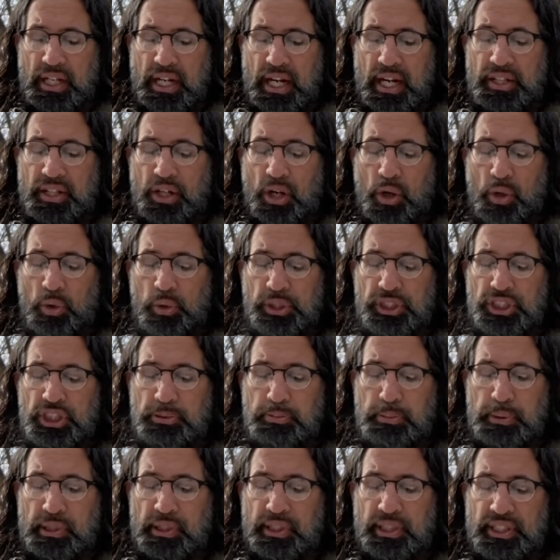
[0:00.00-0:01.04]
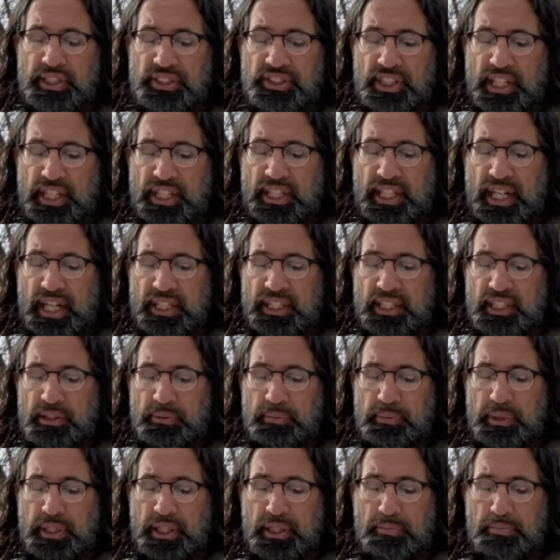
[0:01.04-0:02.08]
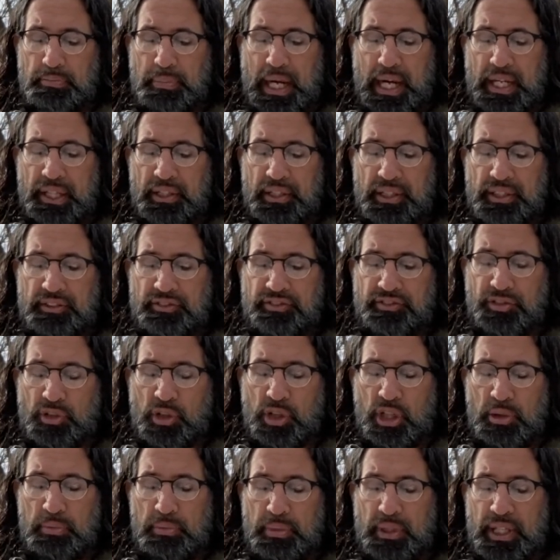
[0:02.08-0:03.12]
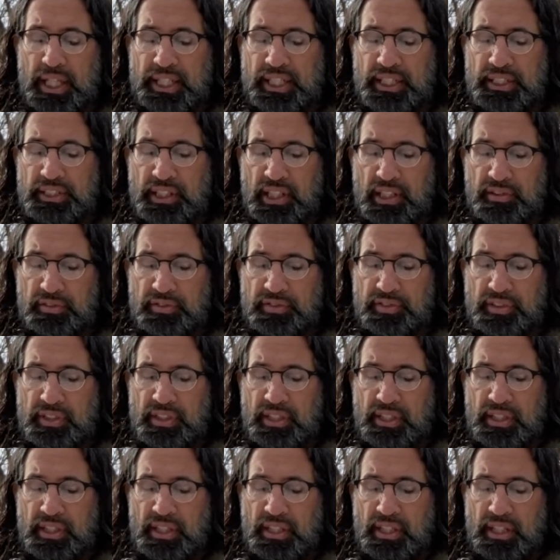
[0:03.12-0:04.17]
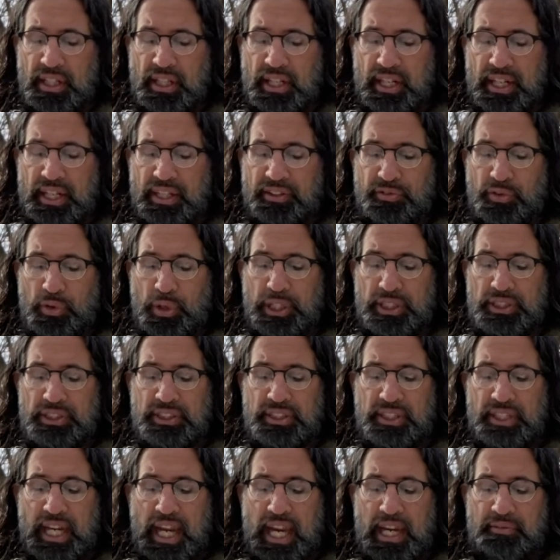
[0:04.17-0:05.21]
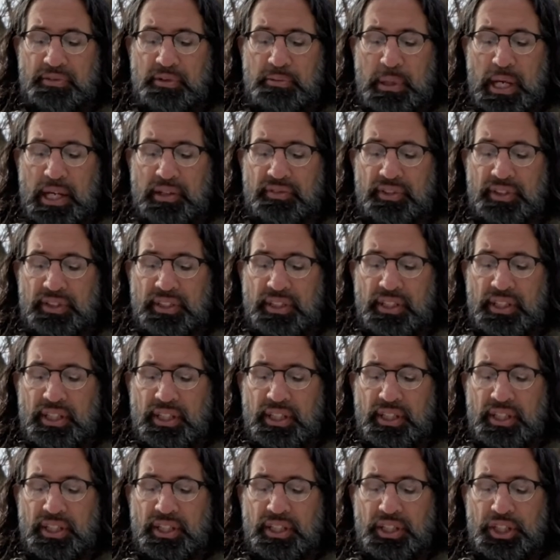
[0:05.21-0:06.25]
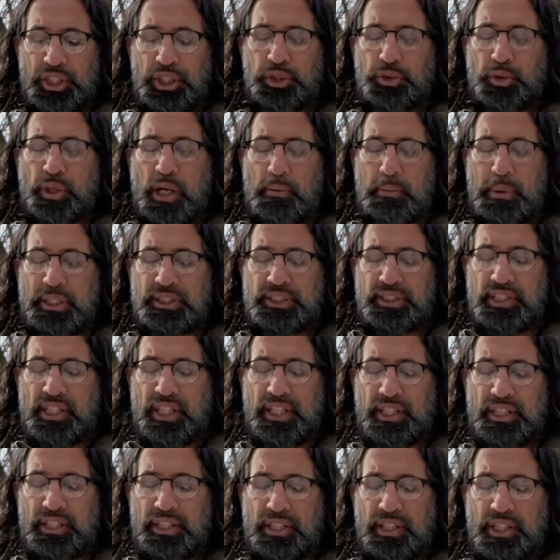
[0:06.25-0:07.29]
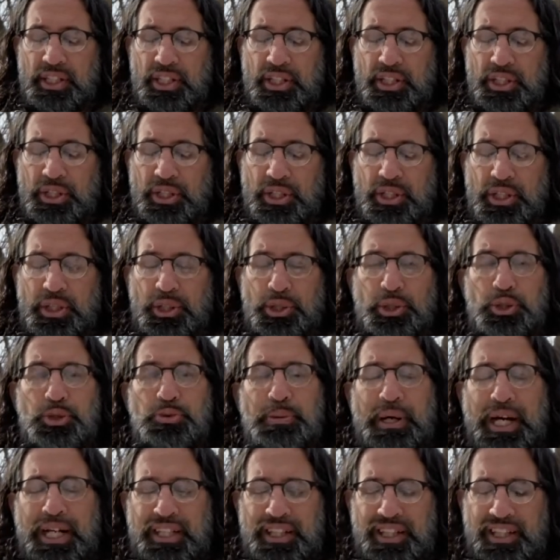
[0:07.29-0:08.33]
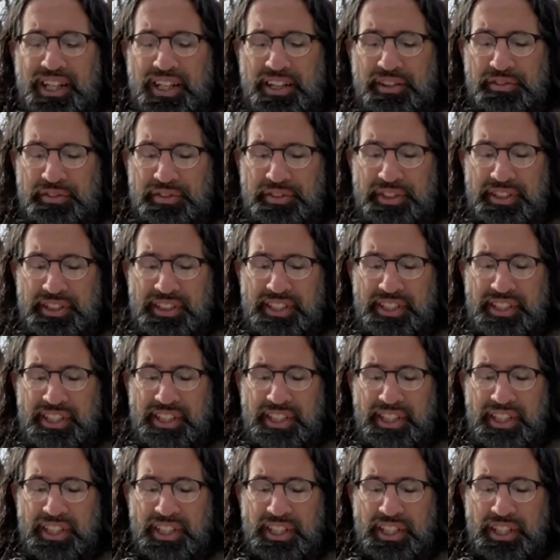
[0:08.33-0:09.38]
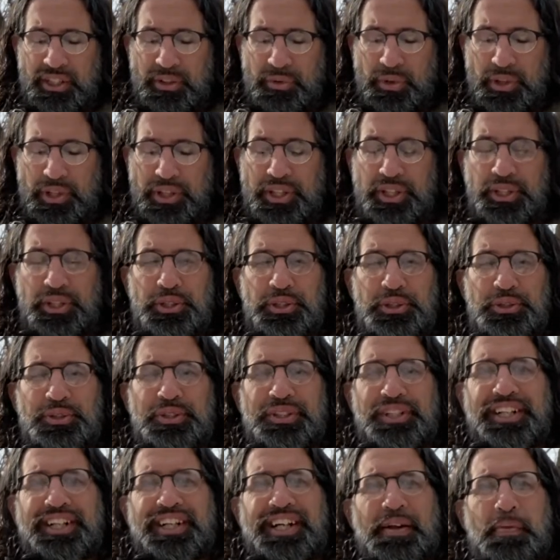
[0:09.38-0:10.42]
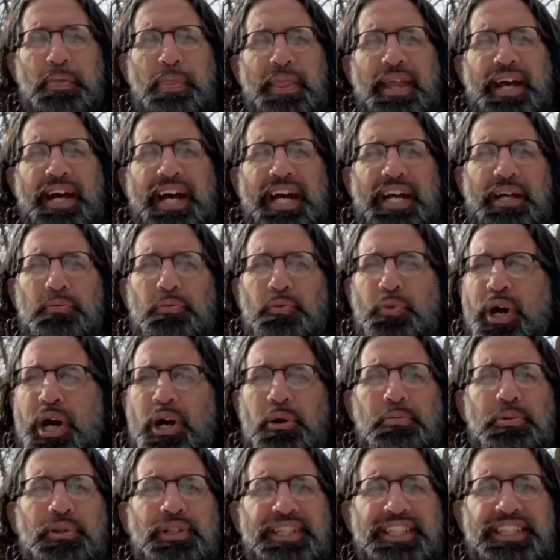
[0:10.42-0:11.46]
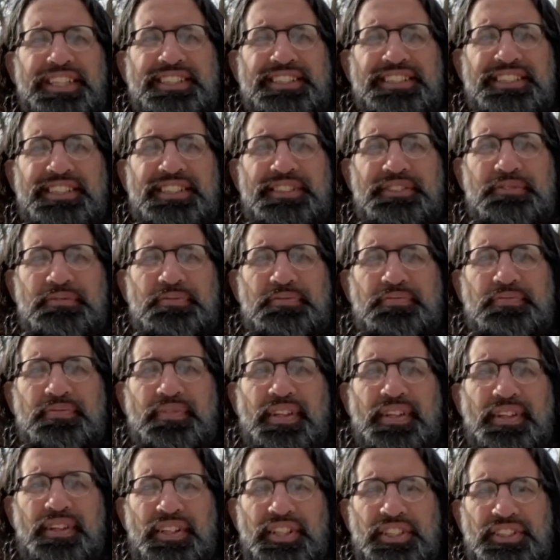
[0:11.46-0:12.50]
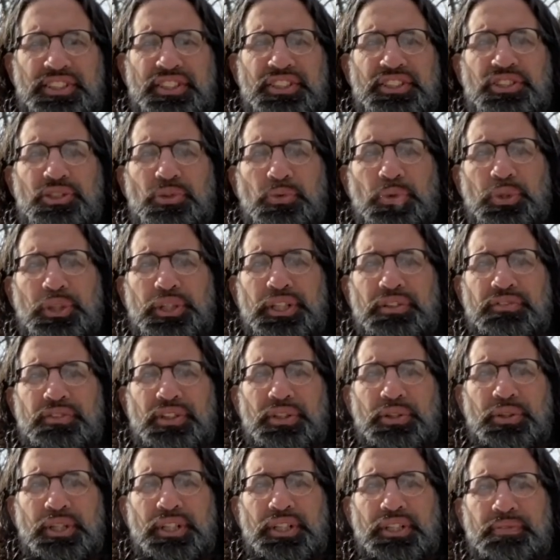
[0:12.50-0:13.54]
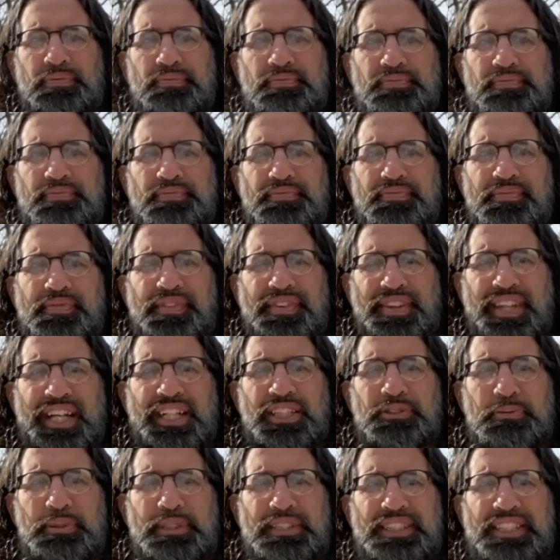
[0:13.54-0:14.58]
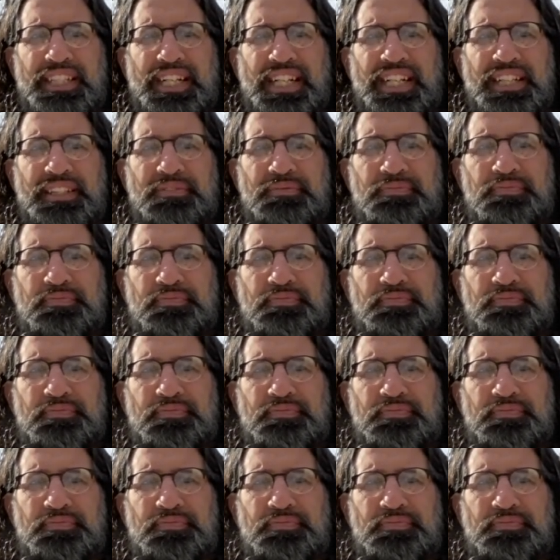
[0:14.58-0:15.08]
and the Holy Spirit descended on him in bodily form like a dove. And a voice came from heaven You are my Son, whom I love. With you I am well pleased. This is the word of the Lord. And thanks be to God.